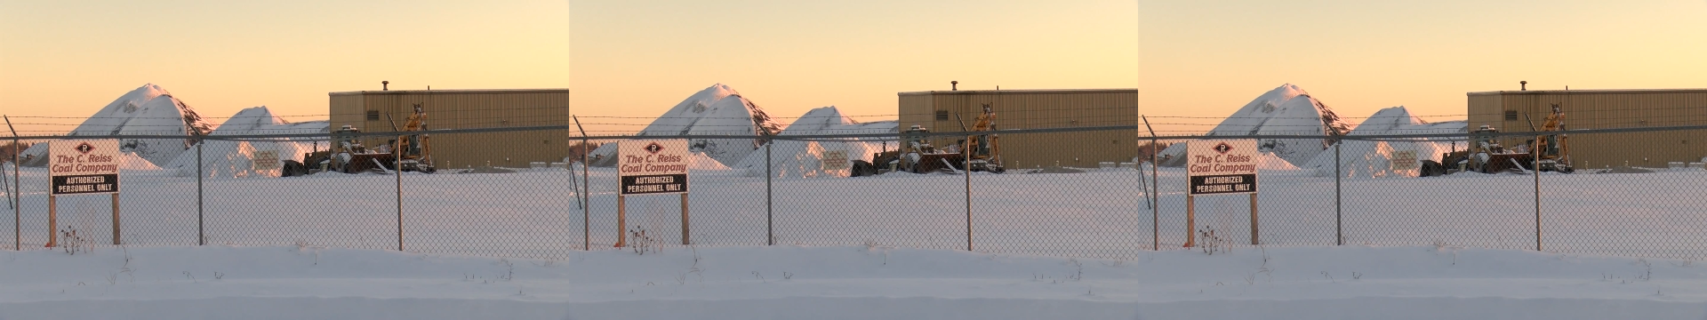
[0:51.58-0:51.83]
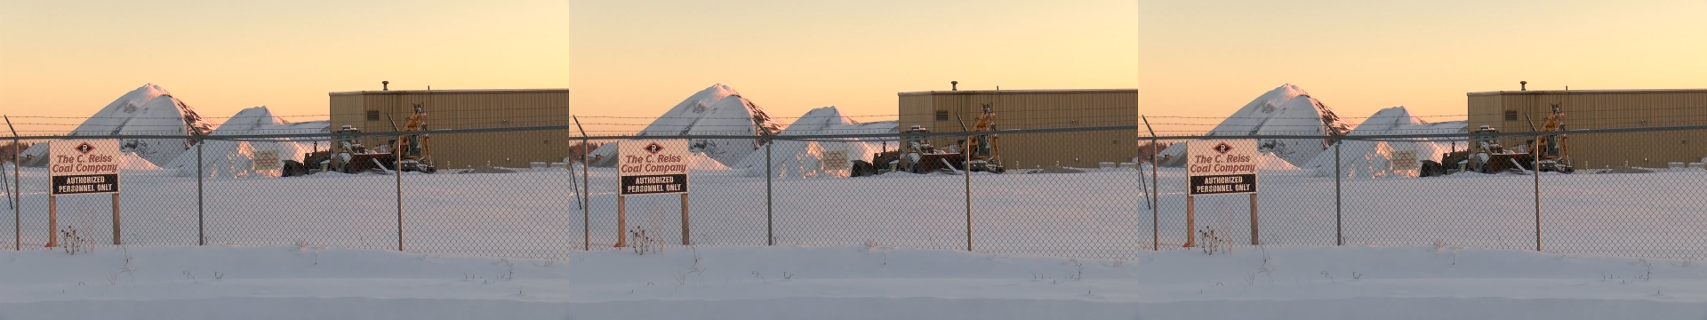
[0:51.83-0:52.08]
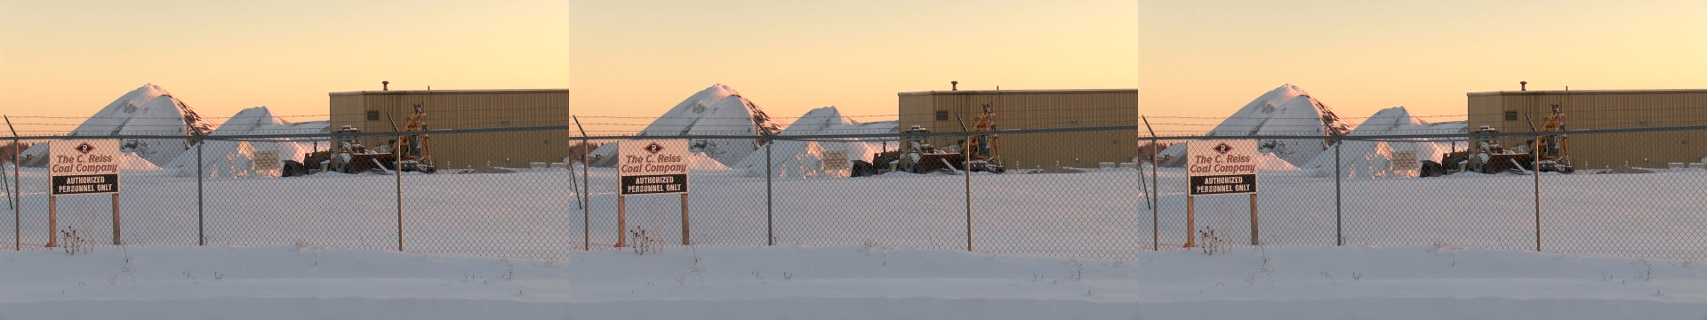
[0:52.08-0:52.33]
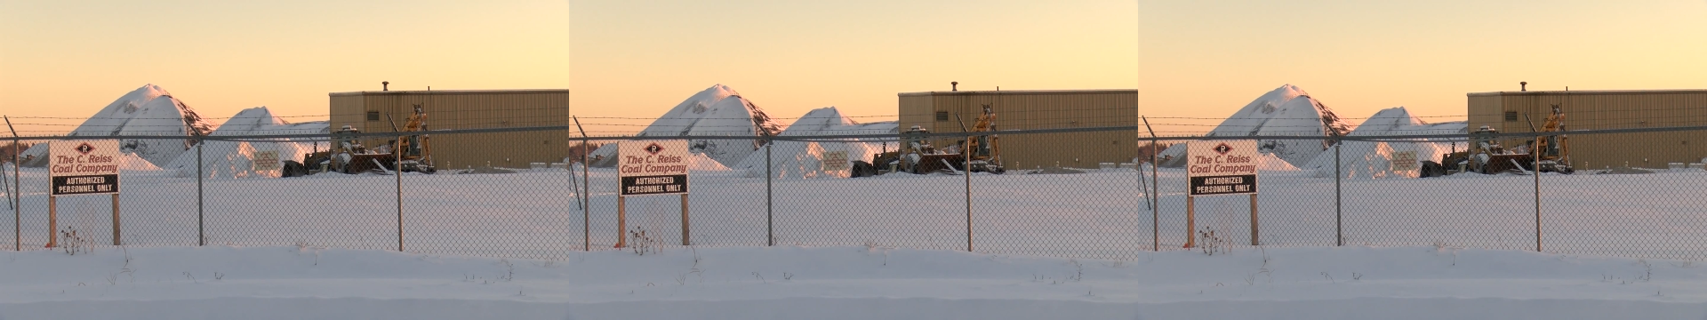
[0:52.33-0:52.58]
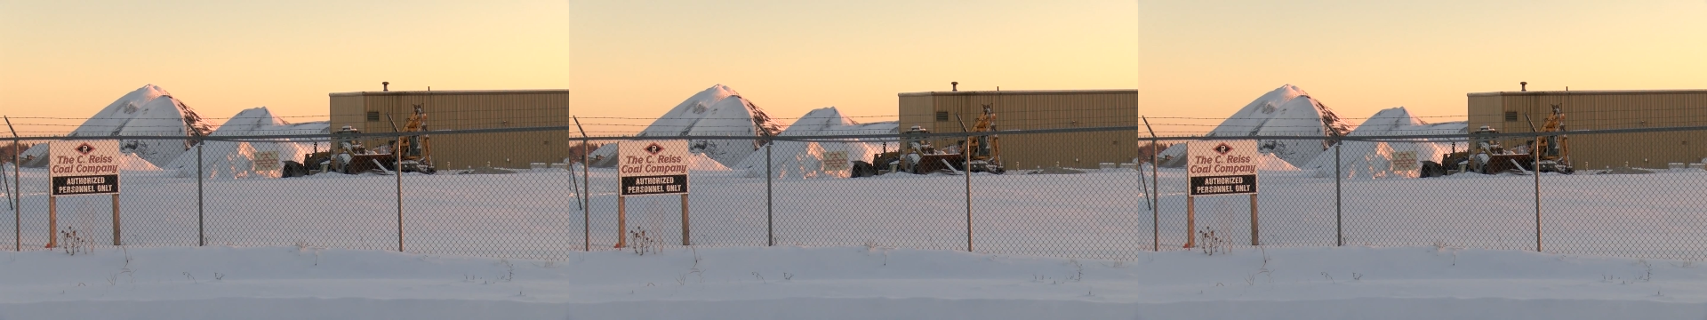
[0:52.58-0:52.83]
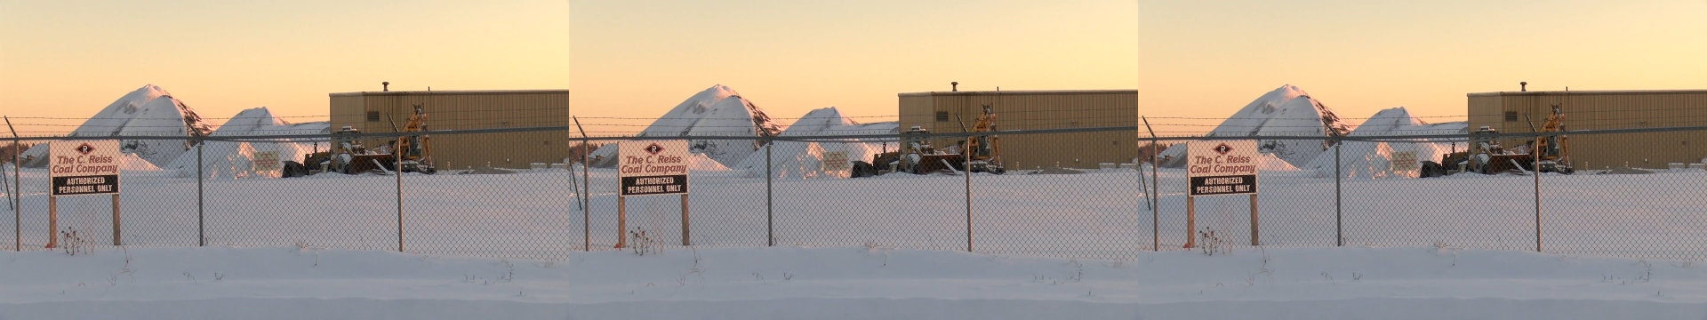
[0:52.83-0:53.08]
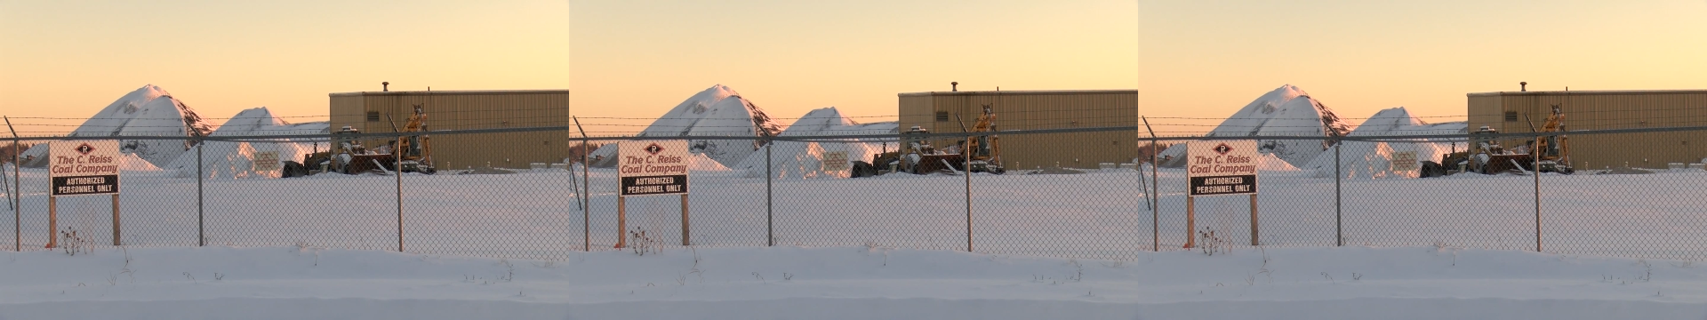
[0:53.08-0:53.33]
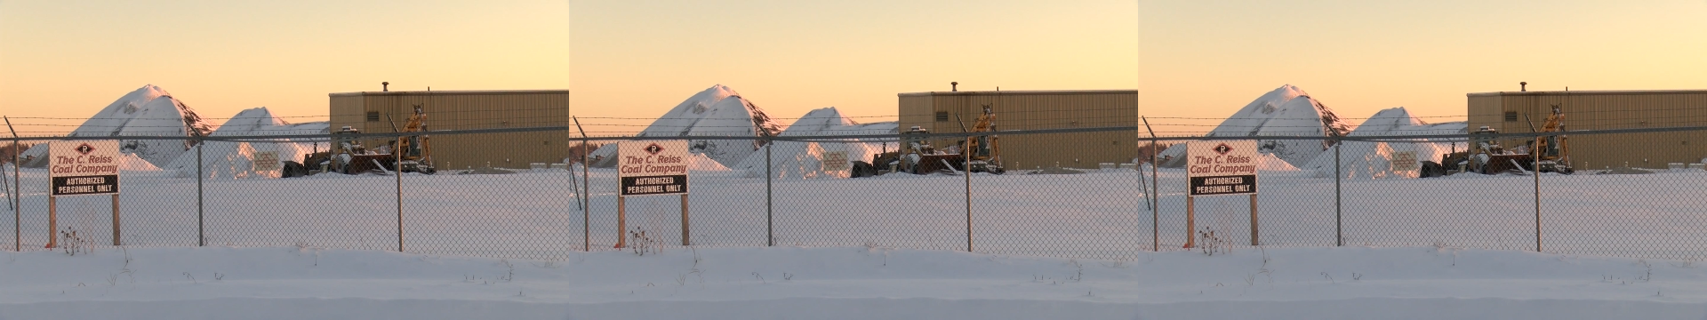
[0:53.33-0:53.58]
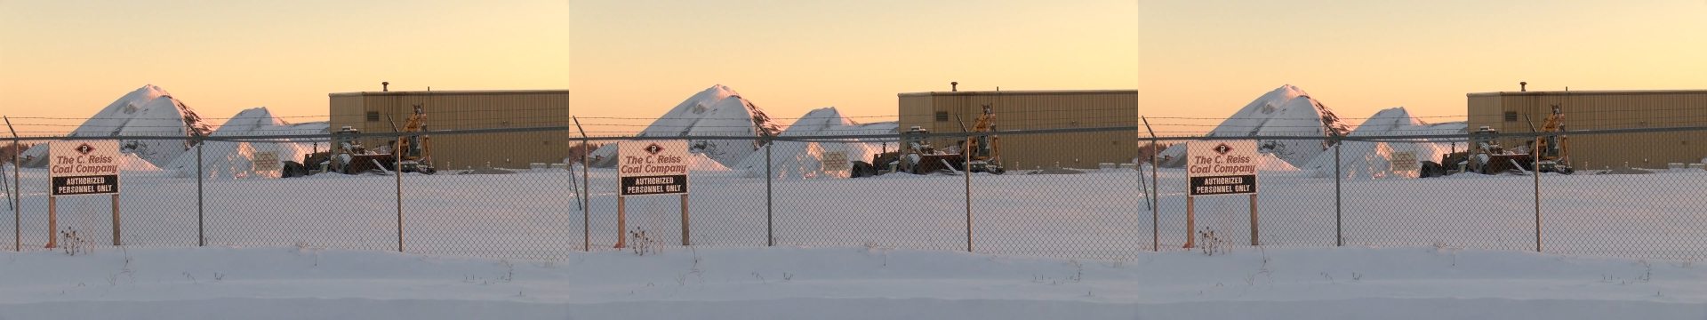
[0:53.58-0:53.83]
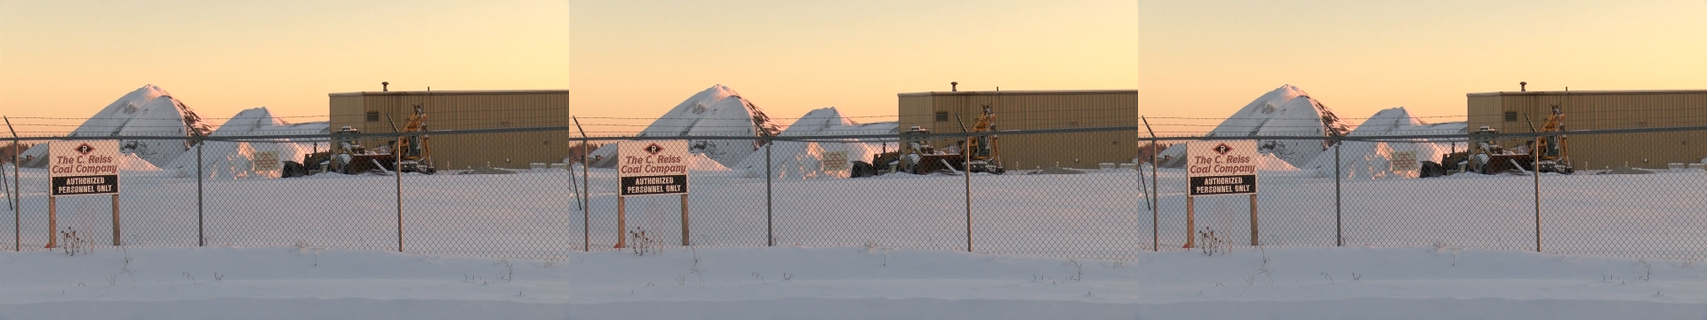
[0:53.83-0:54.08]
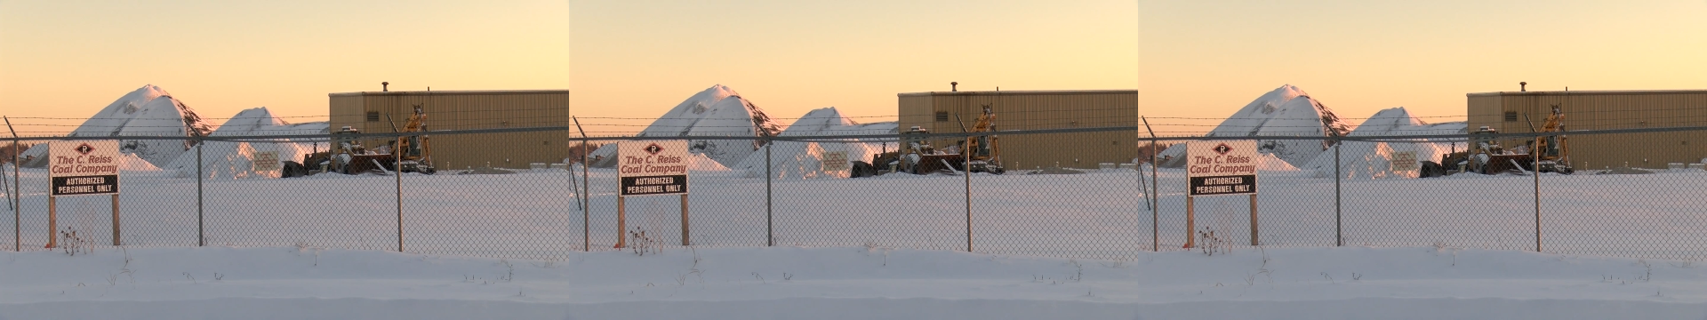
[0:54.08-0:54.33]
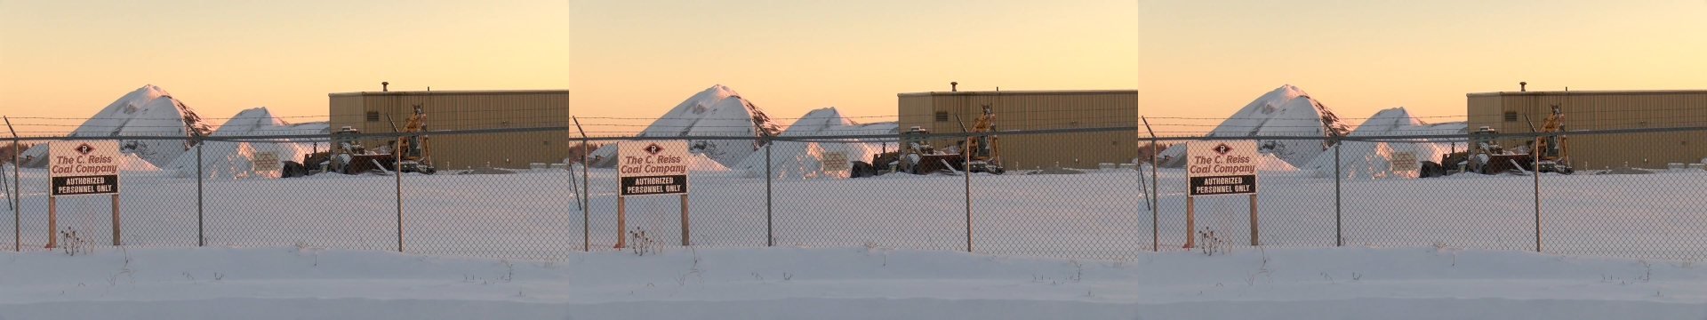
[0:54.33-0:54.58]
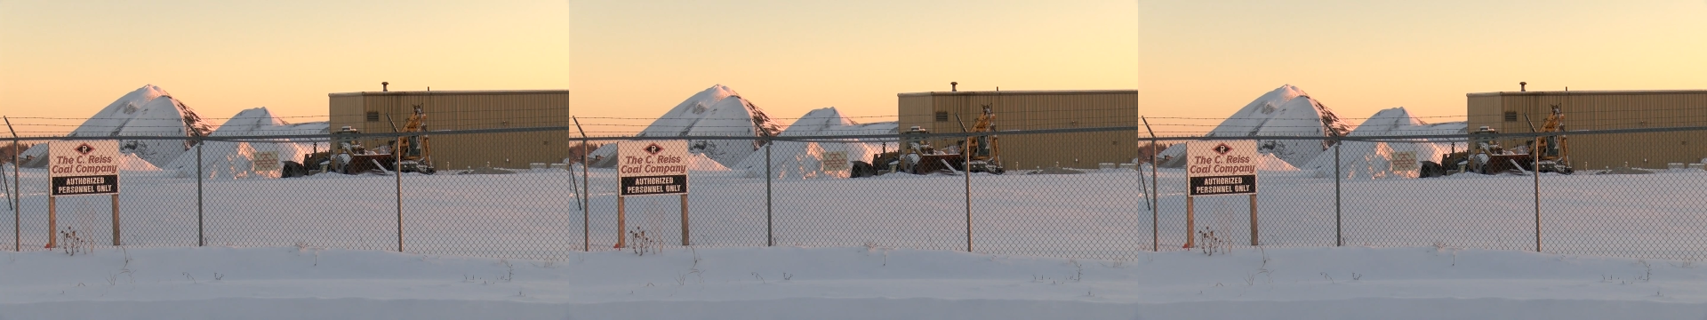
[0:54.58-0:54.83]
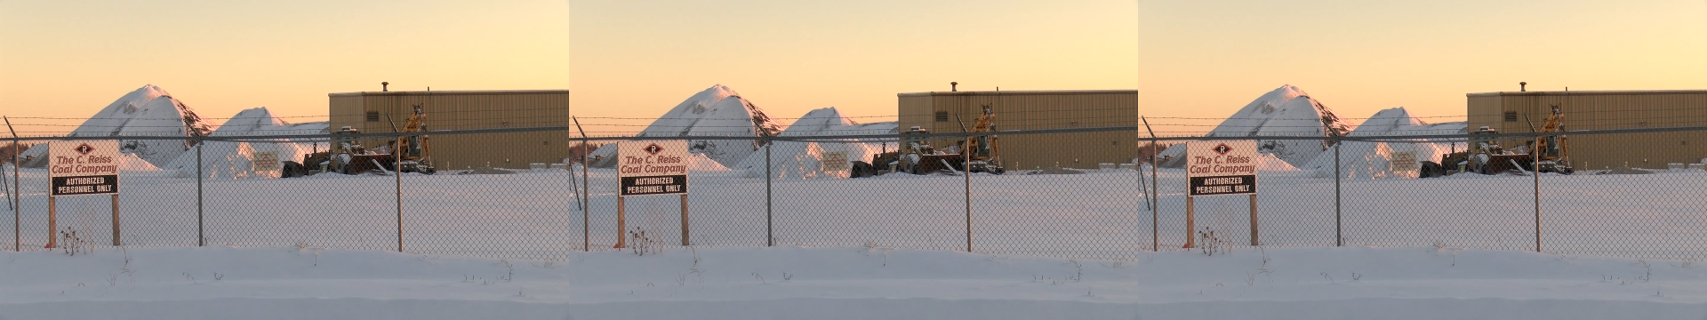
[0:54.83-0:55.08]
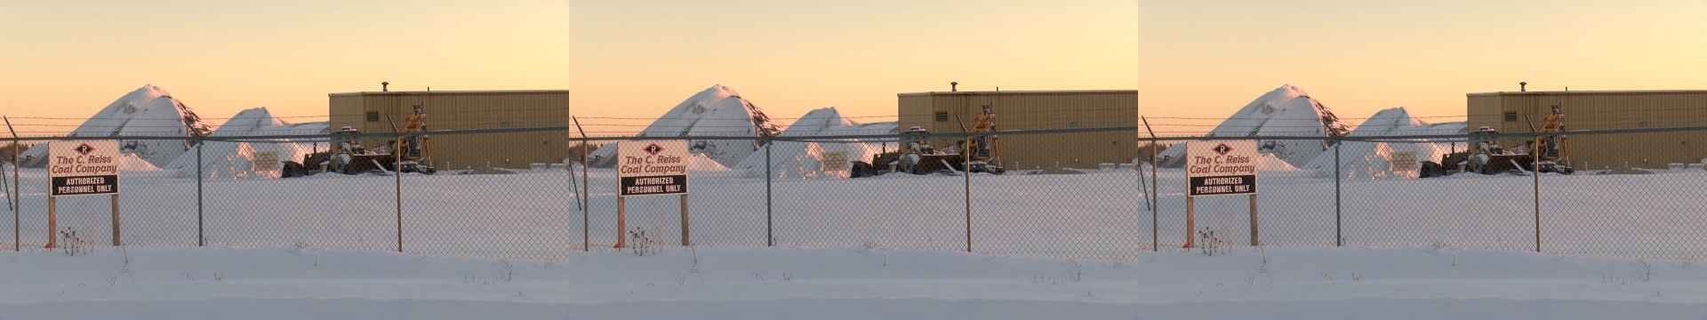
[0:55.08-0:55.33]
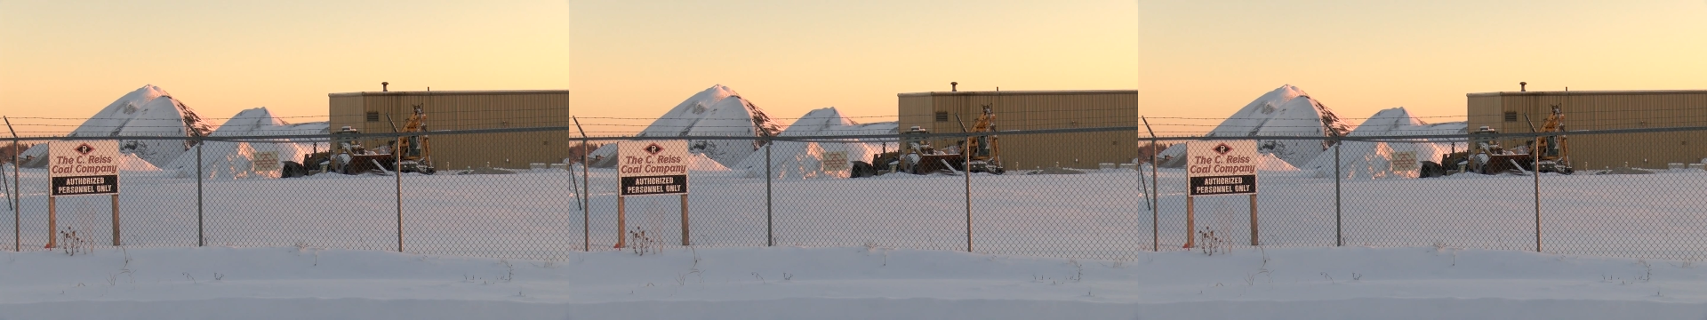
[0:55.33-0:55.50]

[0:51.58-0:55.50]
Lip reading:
No face is visible, so there are no lips to read.